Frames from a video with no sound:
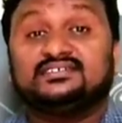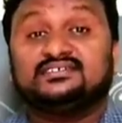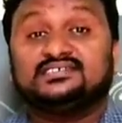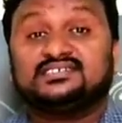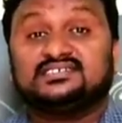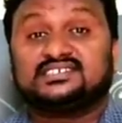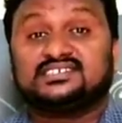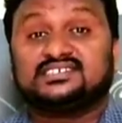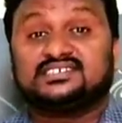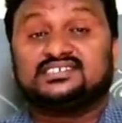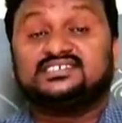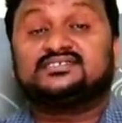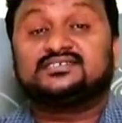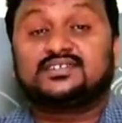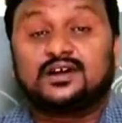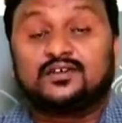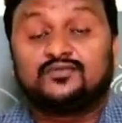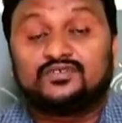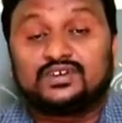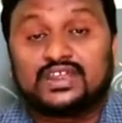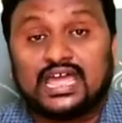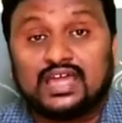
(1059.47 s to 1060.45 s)
center
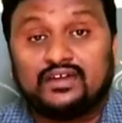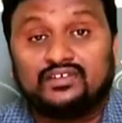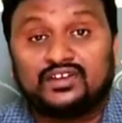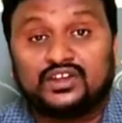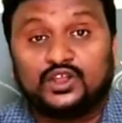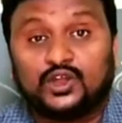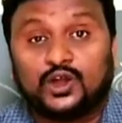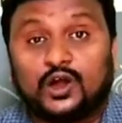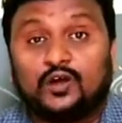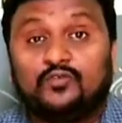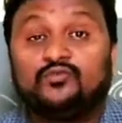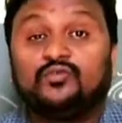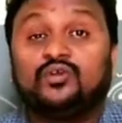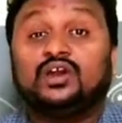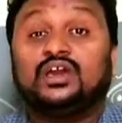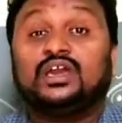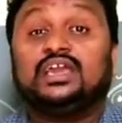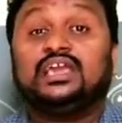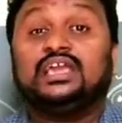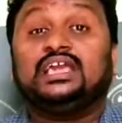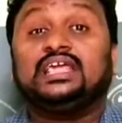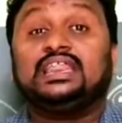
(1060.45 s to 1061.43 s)
of gravity of
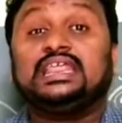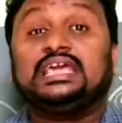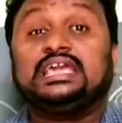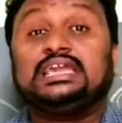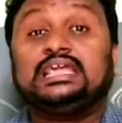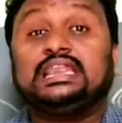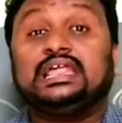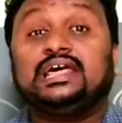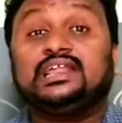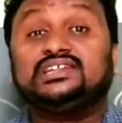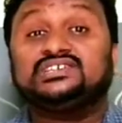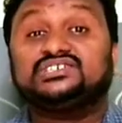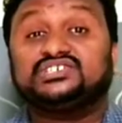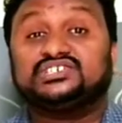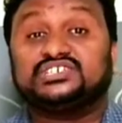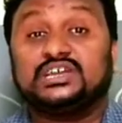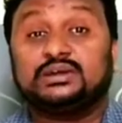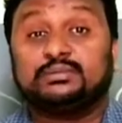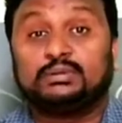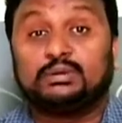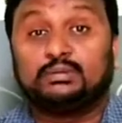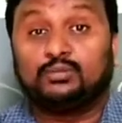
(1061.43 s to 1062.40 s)
irregular
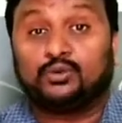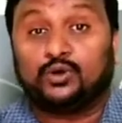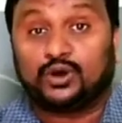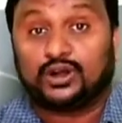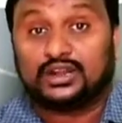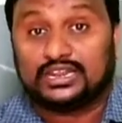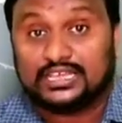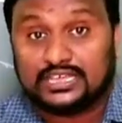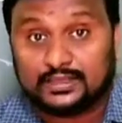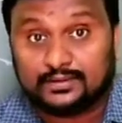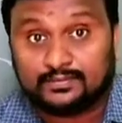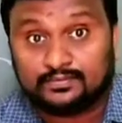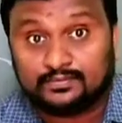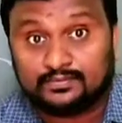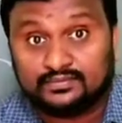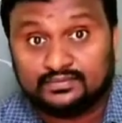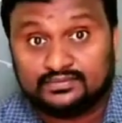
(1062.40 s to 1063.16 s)
shaped body.